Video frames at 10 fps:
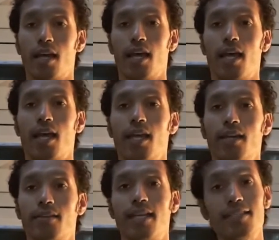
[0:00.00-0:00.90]

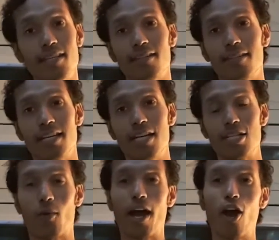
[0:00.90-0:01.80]
And that's it.
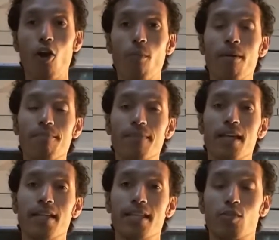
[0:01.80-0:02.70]
So I hope
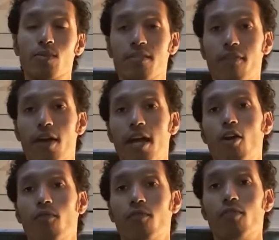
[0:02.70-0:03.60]
this was very
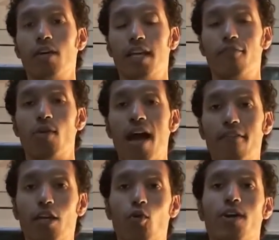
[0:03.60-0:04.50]
helpful, and if you have
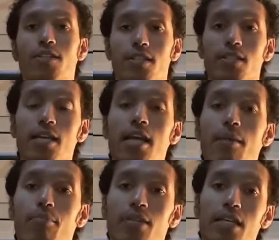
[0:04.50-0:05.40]
any questions,
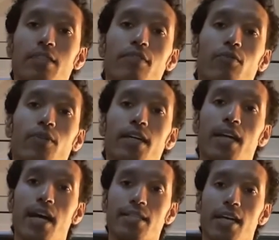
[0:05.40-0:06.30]
please feel free to
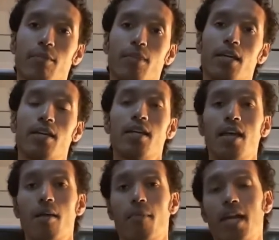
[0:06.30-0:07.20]
contact me.
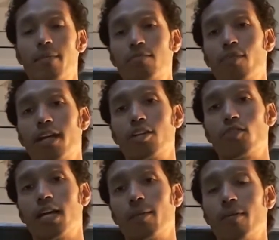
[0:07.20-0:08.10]
My name is Brandon
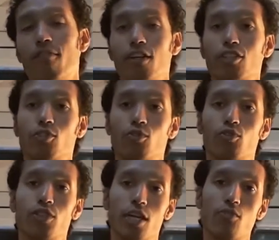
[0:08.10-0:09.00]
Drake. I'm a functional
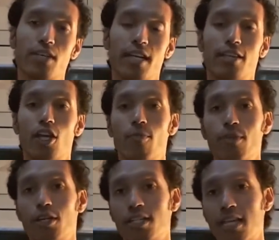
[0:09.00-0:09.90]
nutrition coach and a
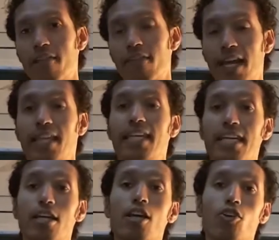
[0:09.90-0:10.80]
therapeutic chef, and I
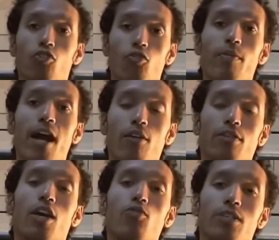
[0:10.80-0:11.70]
lead group
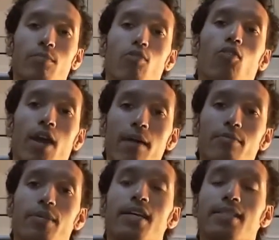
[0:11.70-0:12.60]
health coaching
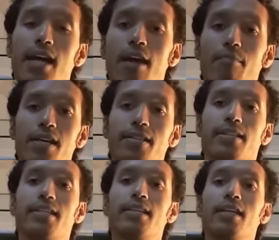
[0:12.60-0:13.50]
programs because I
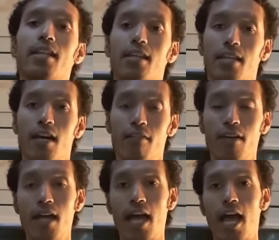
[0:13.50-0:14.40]
basically love
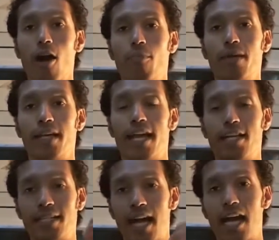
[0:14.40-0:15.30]
helping
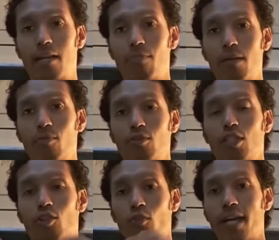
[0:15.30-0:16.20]
and guiding people to
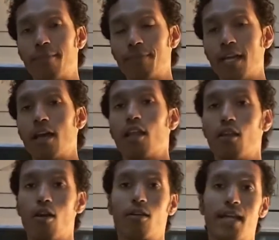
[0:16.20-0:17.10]
create
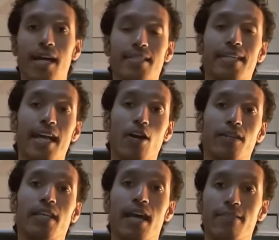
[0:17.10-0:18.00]
long-lasting
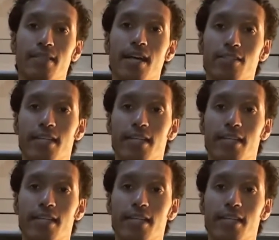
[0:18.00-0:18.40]
healthy lifestyles.